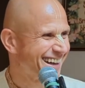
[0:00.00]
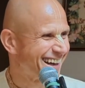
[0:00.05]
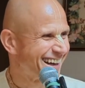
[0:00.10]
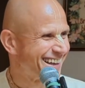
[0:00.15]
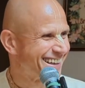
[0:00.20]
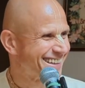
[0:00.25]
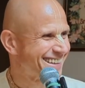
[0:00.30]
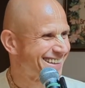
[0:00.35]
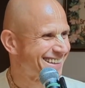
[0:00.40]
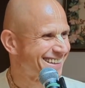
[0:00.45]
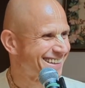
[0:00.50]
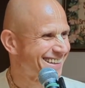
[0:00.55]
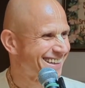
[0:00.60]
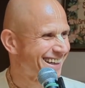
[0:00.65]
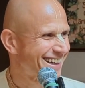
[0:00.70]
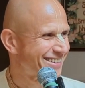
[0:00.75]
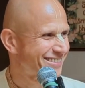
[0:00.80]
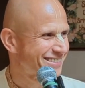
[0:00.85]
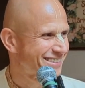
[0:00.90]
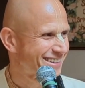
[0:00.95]
And he
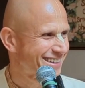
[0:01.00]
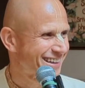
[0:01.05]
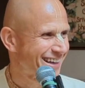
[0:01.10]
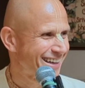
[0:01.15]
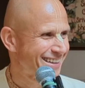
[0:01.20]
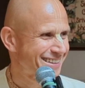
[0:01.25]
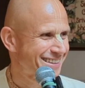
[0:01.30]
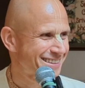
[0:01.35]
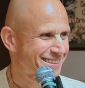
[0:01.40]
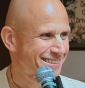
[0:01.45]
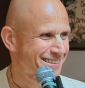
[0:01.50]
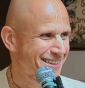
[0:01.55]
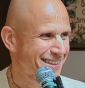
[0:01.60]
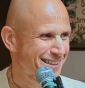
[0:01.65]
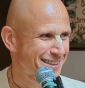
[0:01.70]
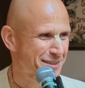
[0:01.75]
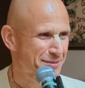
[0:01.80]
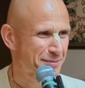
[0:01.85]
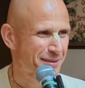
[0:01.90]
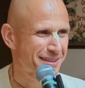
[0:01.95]
gave another
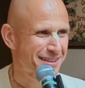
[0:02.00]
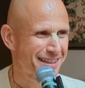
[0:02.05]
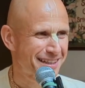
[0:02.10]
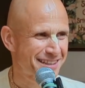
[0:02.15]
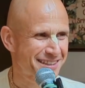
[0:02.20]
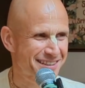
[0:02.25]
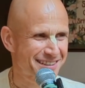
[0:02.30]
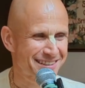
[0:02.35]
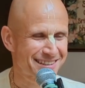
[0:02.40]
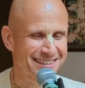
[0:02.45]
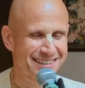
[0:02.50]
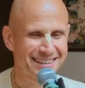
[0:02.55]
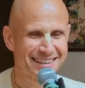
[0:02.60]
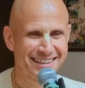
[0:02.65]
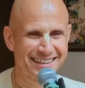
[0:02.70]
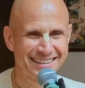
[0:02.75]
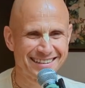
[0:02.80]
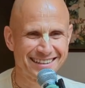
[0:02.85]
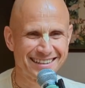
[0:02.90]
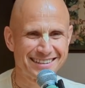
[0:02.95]
explanation
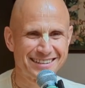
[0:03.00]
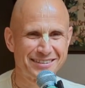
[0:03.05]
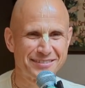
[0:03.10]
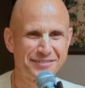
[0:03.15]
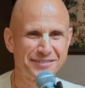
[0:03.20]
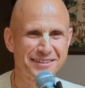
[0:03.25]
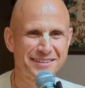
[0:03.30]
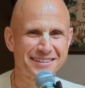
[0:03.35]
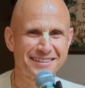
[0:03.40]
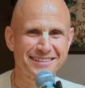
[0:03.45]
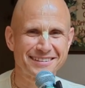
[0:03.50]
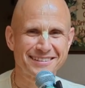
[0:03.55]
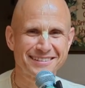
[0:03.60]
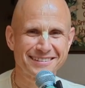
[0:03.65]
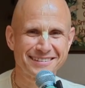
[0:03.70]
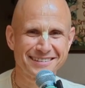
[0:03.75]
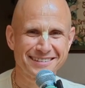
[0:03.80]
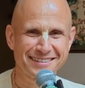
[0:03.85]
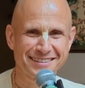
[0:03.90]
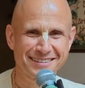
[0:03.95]
that defeated
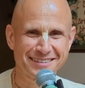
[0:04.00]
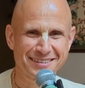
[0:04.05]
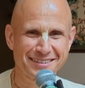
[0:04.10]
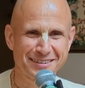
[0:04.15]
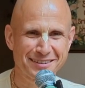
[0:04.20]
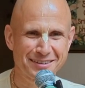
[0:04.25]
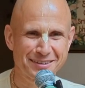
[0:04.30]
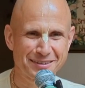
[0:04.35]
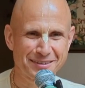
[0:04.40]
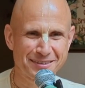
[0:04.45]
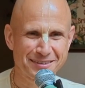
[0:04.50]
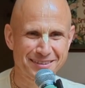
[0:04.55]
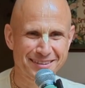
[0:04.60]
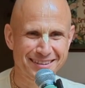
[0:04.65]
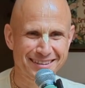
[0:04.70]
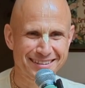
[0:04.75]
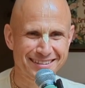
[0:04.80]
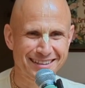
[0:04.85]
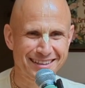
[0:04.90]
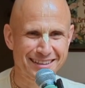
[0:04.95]

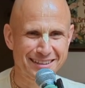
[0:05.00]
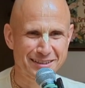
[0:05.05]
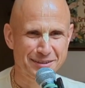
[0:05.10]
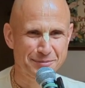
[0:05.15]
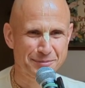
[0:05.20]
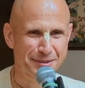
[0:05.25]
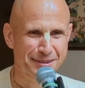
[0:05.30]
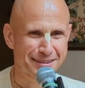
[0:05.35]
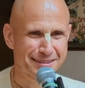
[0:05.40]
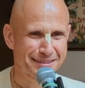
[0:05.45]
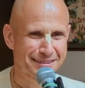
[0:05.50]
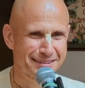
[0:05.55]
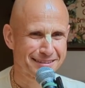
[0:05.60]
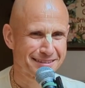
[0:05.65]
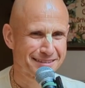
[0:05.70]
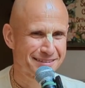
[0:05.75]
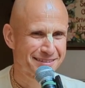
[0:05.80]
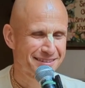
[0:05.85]
Gadadhar Pandit.